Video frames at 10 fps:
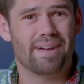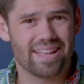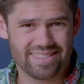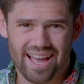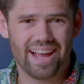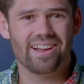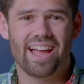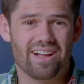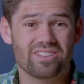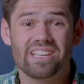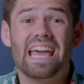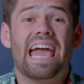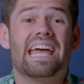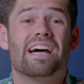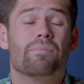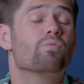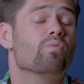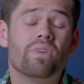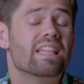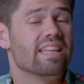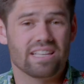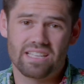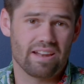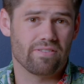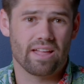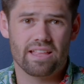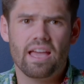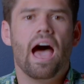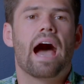my entire house, and I'm really excited for that.